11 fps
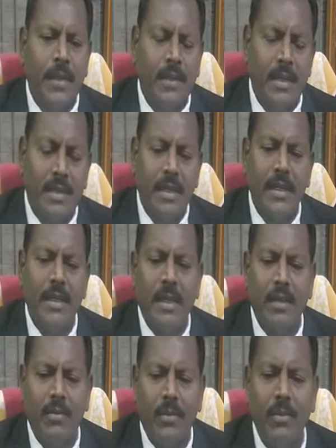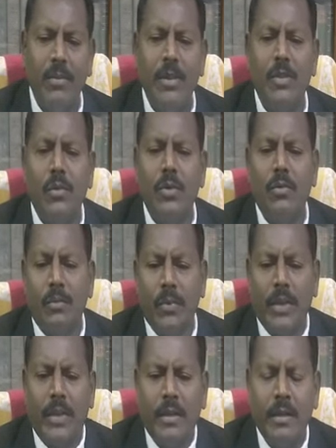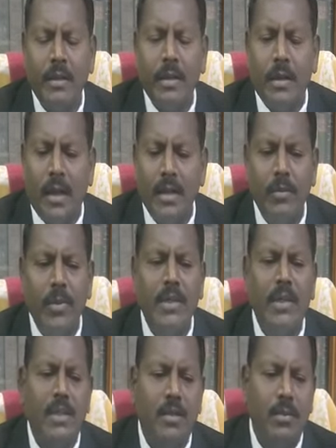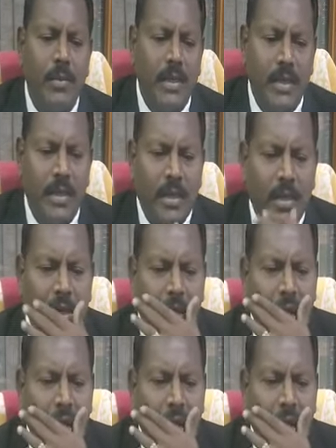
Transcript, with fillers: the state can form its own opinion on the basis of material